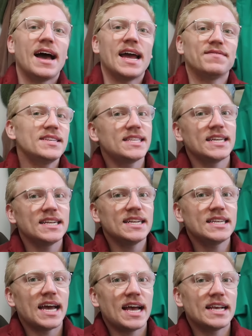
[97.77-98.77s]
I have this
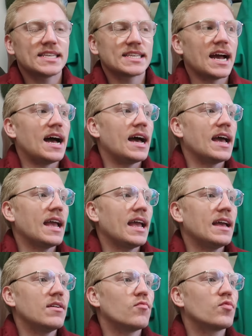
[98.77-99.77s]
standing desk.
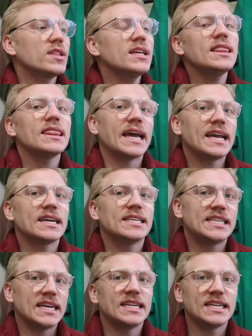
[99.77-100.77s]
I really like a
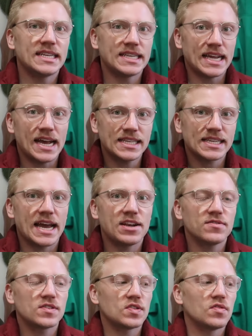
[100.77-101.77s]
standing desk. I
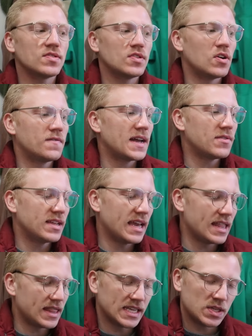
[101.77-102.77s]
just don't know if I would
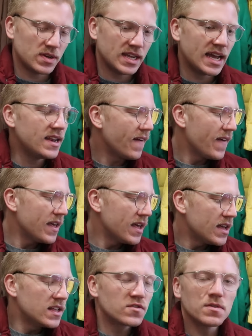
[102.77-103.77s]
get this one again
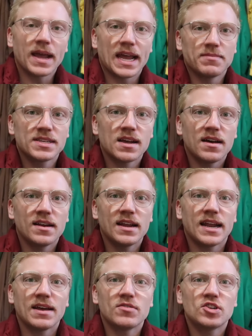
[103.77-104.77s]
it's from Amazon
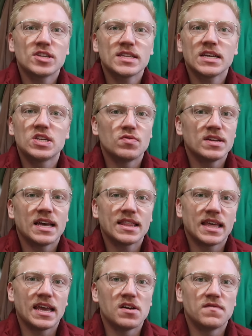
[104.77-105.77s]
and I was just like doing
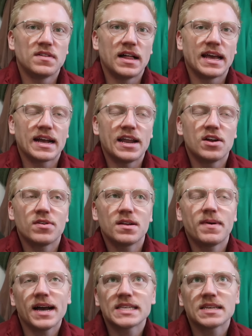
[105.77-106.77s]
that thing of like, I don't want
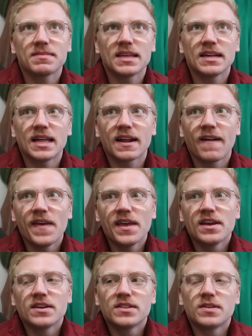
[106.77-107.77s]
to buy something like
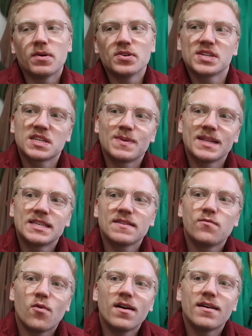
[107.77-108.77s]
the most
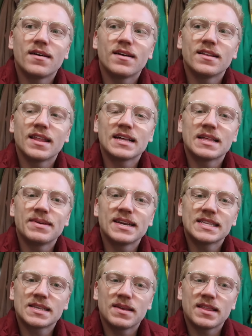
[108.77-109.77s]
expensive one, like let me
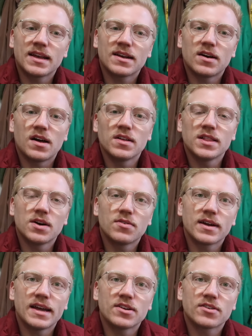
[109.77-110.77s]
get something like on the
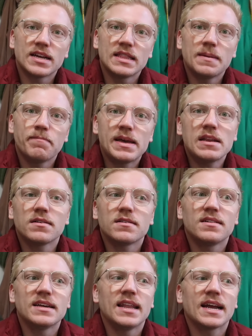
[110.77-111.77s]
lower end or in the
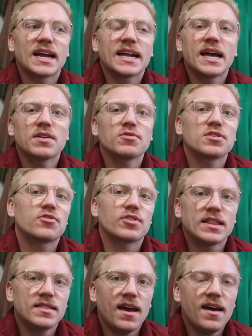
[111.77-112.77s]
middle and like I kind of
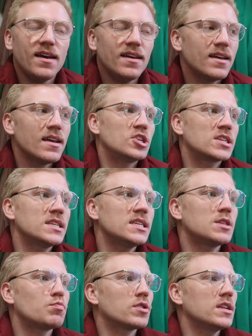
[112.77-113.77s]
regret that just because
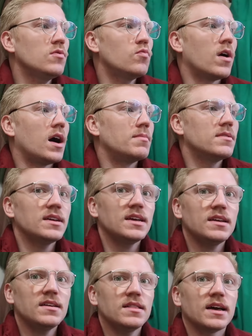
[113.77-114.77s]
it's pretty
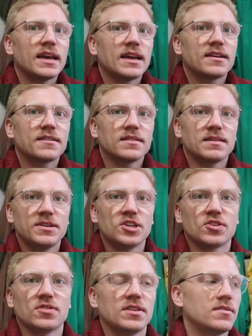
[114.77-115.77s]
wobbly, like let me
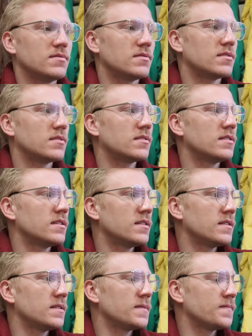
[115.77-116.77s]
show you or
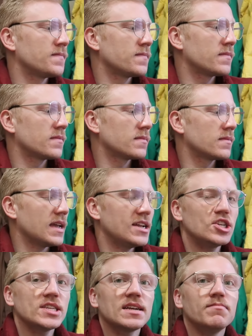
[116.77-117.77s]

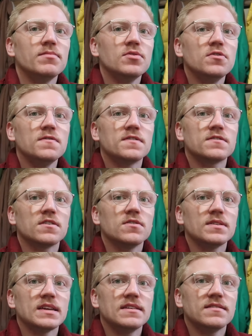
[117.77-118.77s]
it just like moves
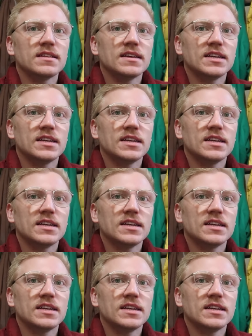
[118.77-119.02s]
so easily.